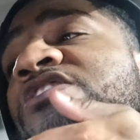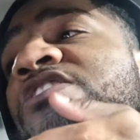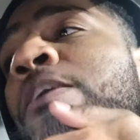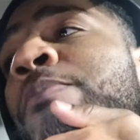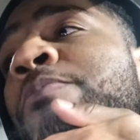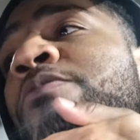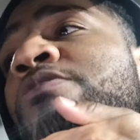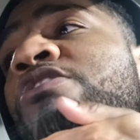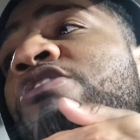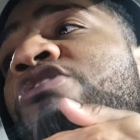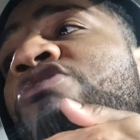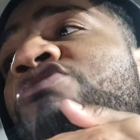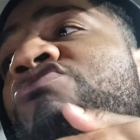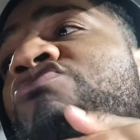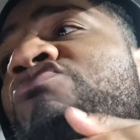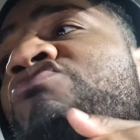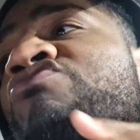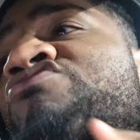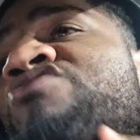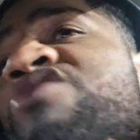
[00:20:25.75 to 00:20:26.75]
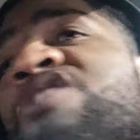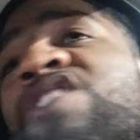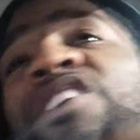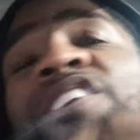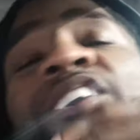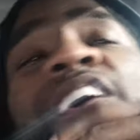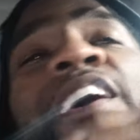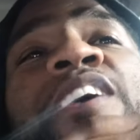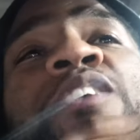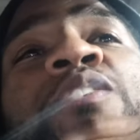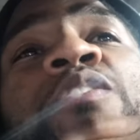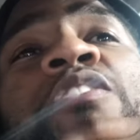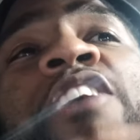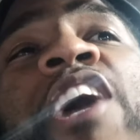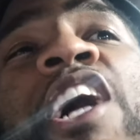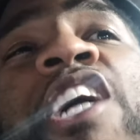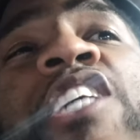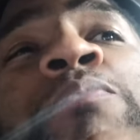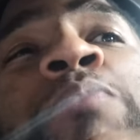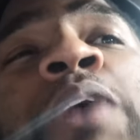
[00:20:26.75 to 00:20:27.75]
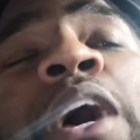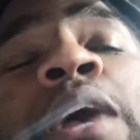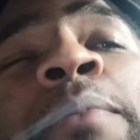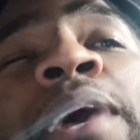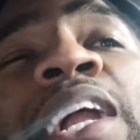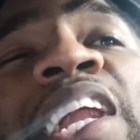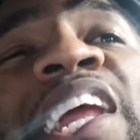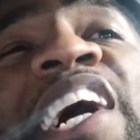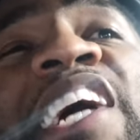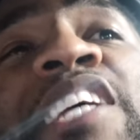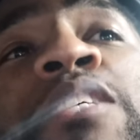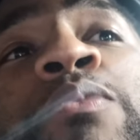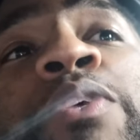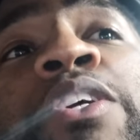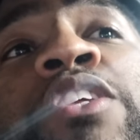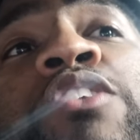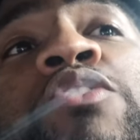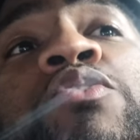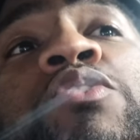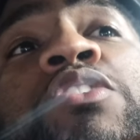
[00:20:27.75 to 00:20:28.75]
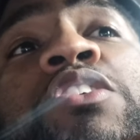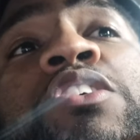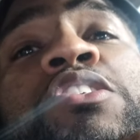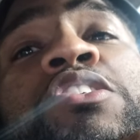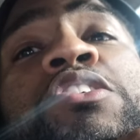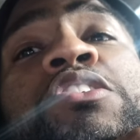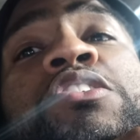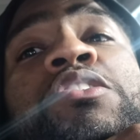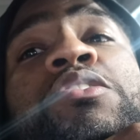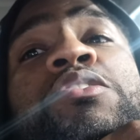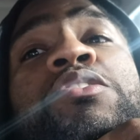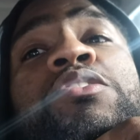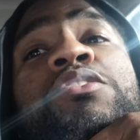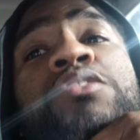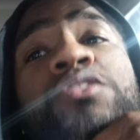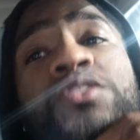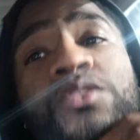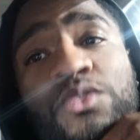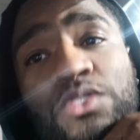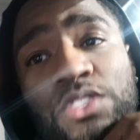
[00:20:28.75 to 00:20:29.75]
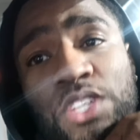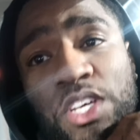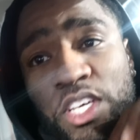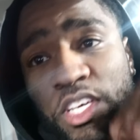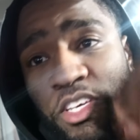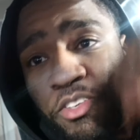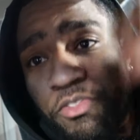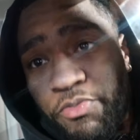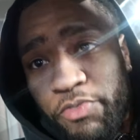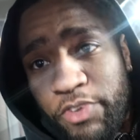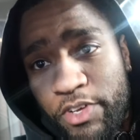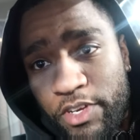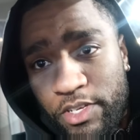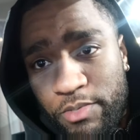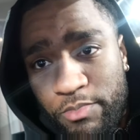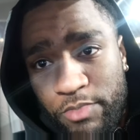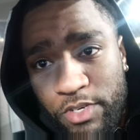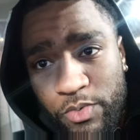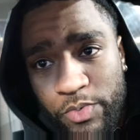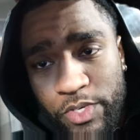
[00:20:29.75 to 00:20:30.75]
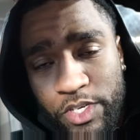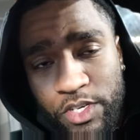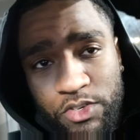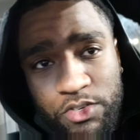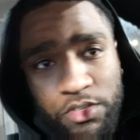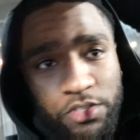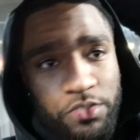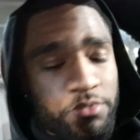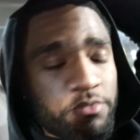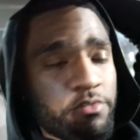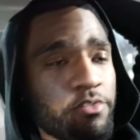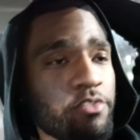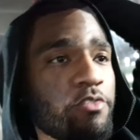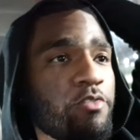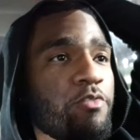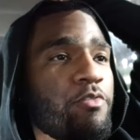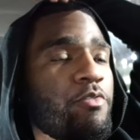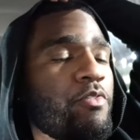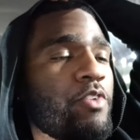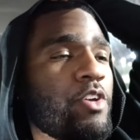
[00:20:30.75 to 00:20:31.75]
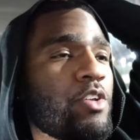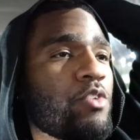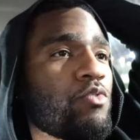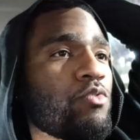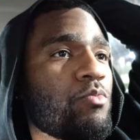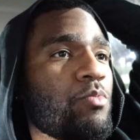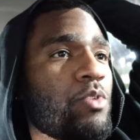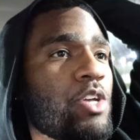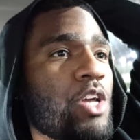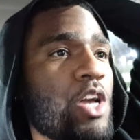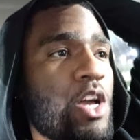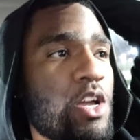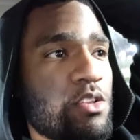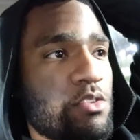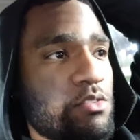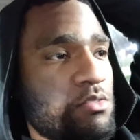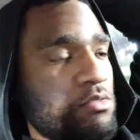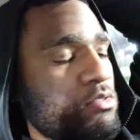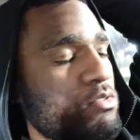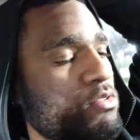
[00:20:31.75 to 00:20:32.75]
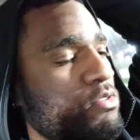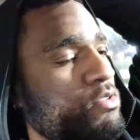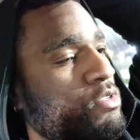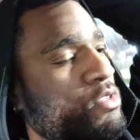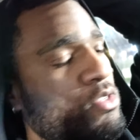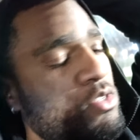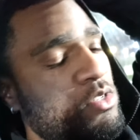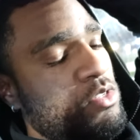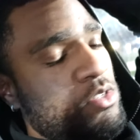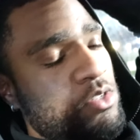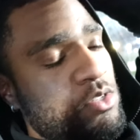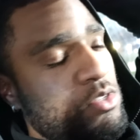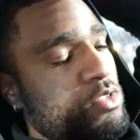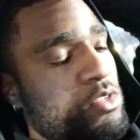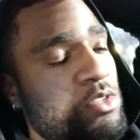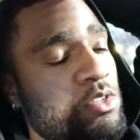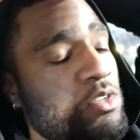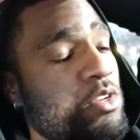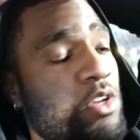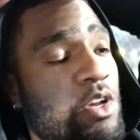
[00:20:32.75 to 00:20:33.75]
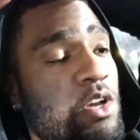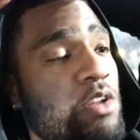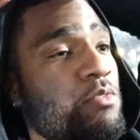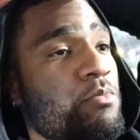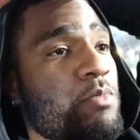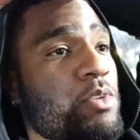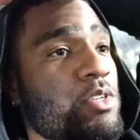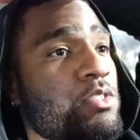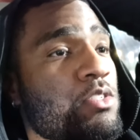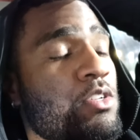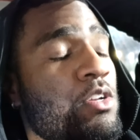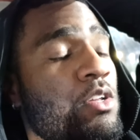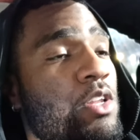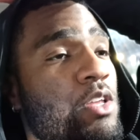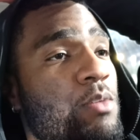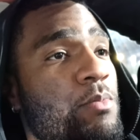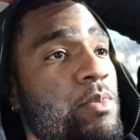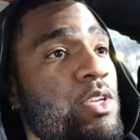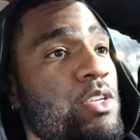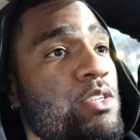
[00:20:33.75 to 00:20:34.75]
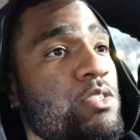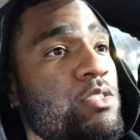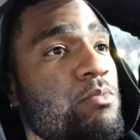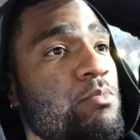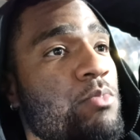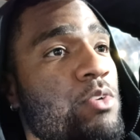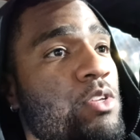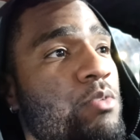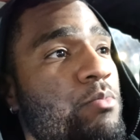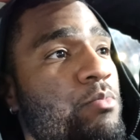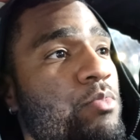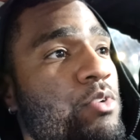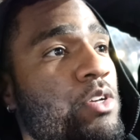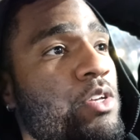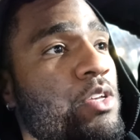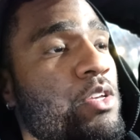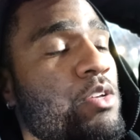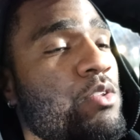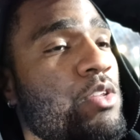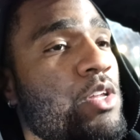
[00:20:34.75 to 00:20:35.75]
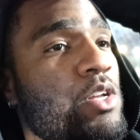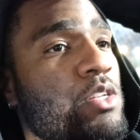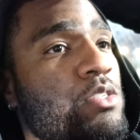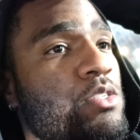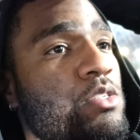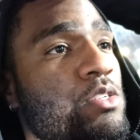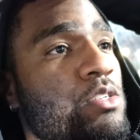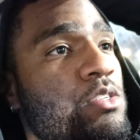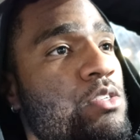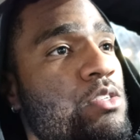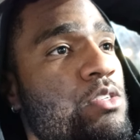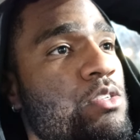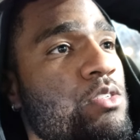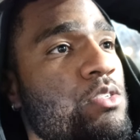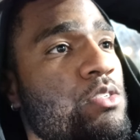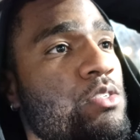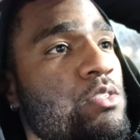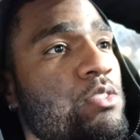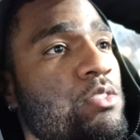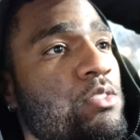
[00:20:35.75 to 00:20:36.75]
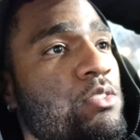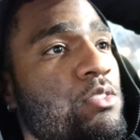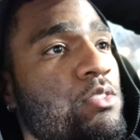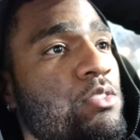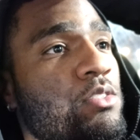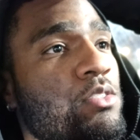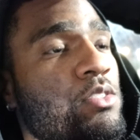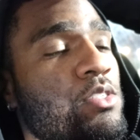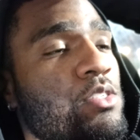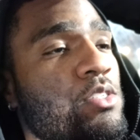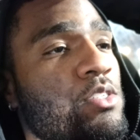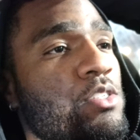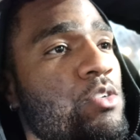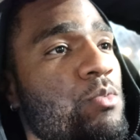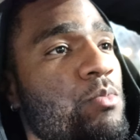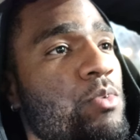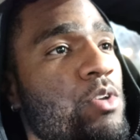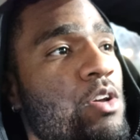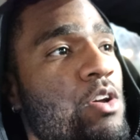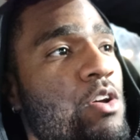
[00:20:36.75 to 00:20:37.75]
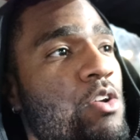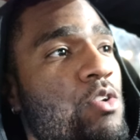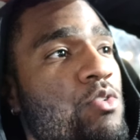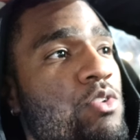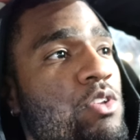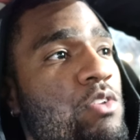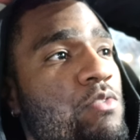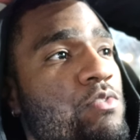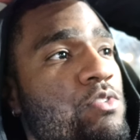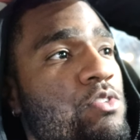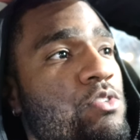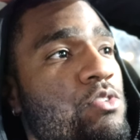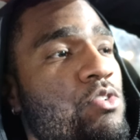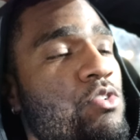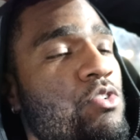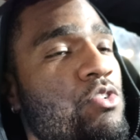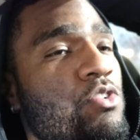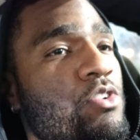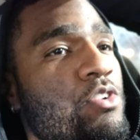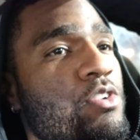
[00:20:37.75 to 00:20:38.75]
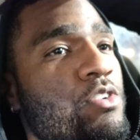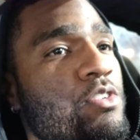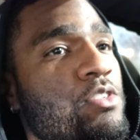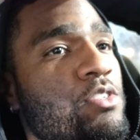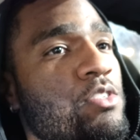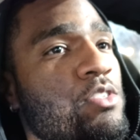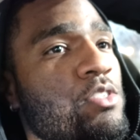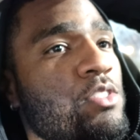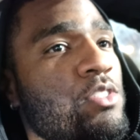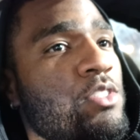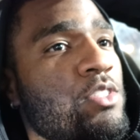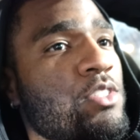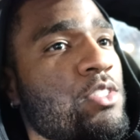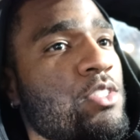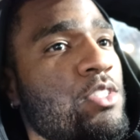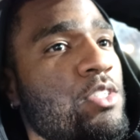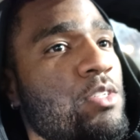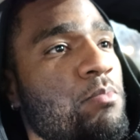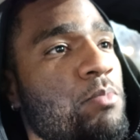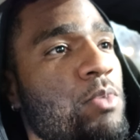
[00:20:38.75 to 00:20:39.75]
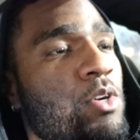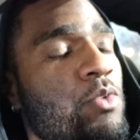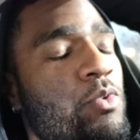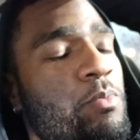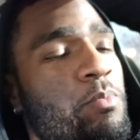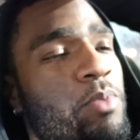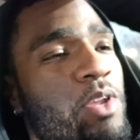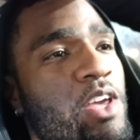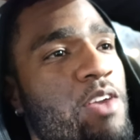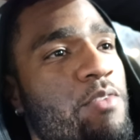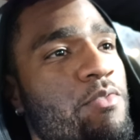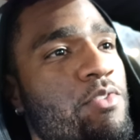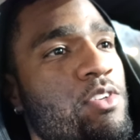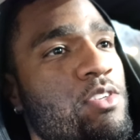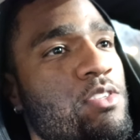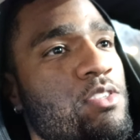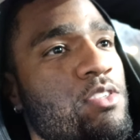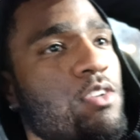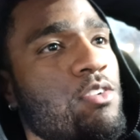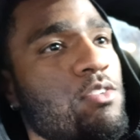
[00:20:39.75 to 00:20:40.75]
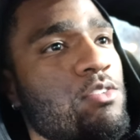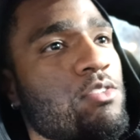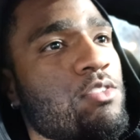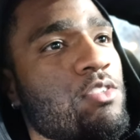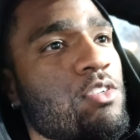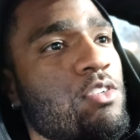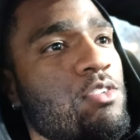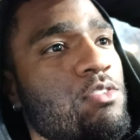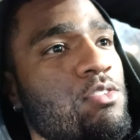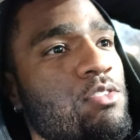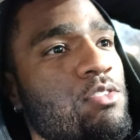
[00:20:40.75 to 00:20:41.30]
stepping stone. I ain't gonna catch. probably my last week doing this shit though, cause as soon as I get funded, but we going federal, but y'all don't. I don't messed up. Let me get some money, but I ain't gonna lie to you. It's gonna be a whole different story. But we plan for this, so you know.